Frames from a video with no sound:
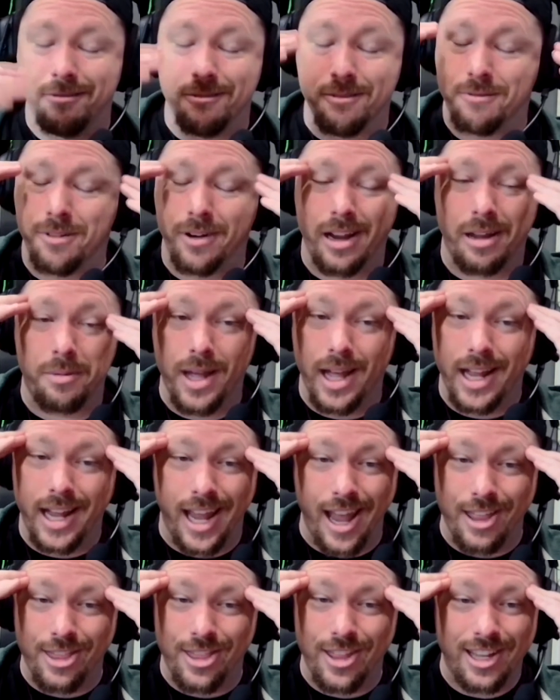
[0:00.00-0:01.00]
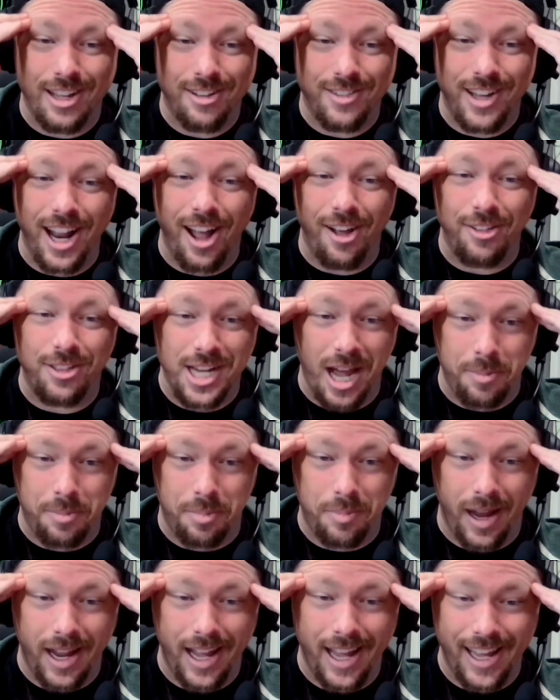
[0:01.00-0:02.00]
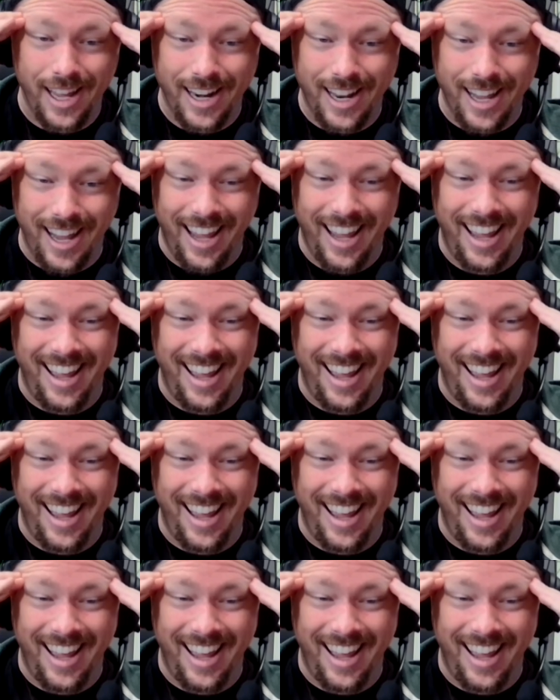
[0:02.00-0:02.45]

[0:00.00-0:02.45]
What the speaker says: Forgive me, I can't think of any off the top of my head.